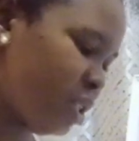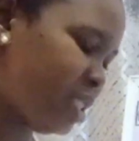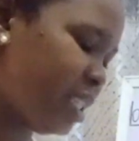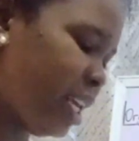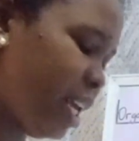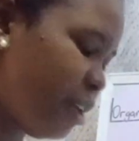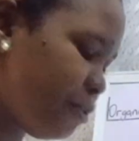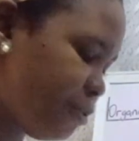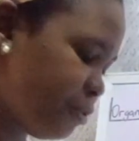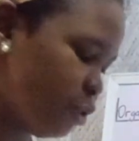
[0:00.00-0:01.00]
see
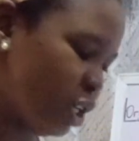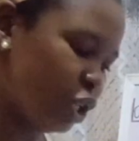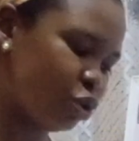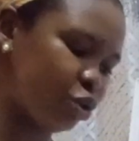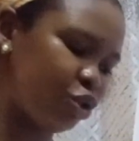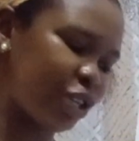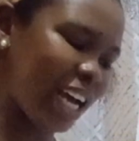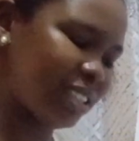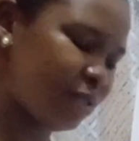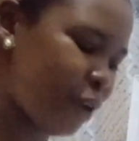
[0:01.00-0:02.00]
if you need to
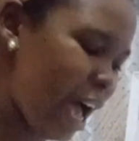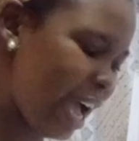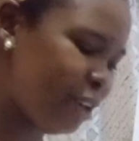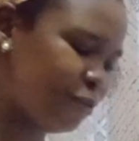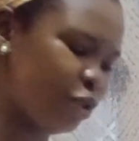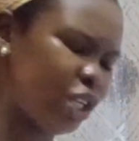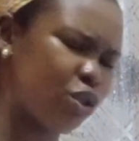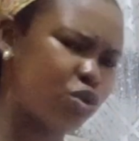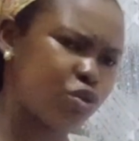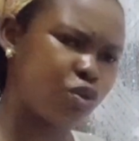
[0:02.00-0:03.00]
transfer, if you
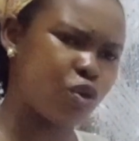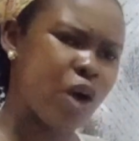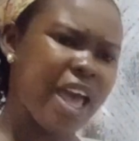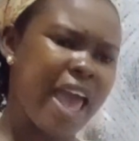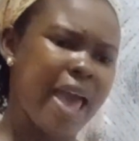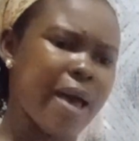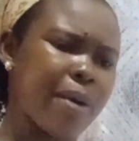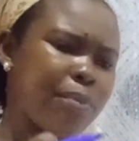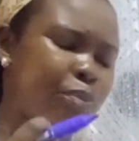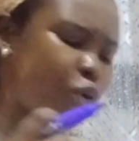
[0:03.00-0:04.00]
need to
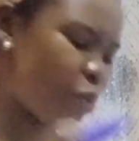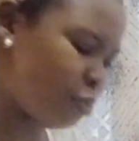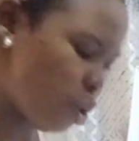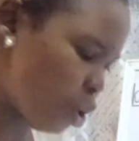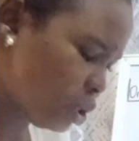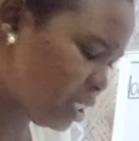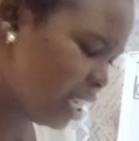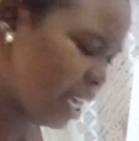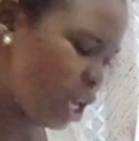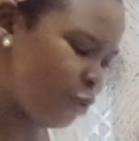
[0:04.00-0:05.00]
promote,
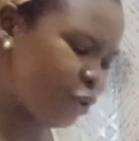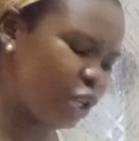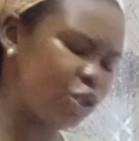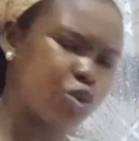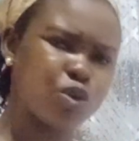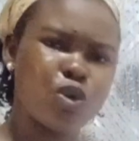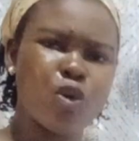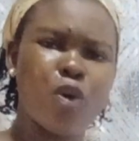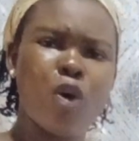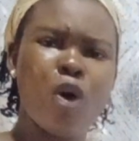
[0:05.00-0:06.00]
if you need
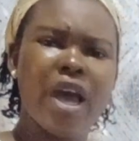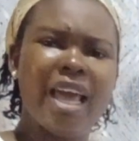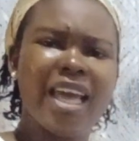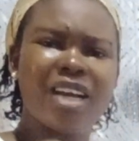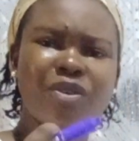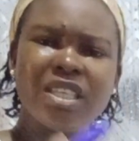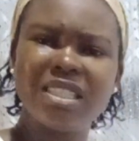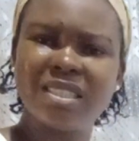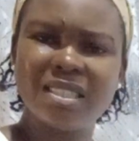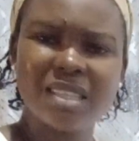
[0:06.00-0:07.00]
to
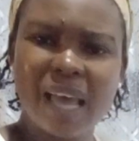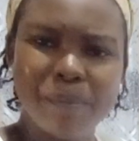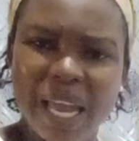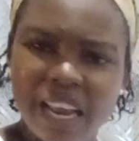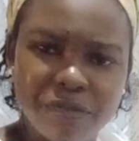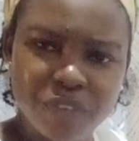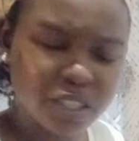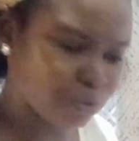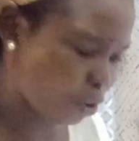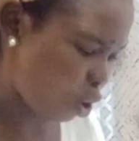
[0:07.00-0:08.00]
increase
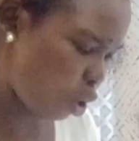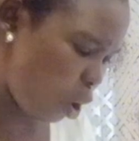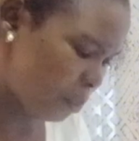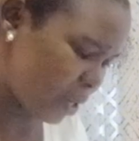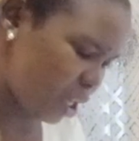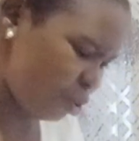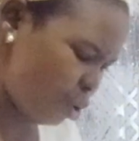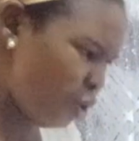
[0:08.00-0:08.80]
benefits for a company,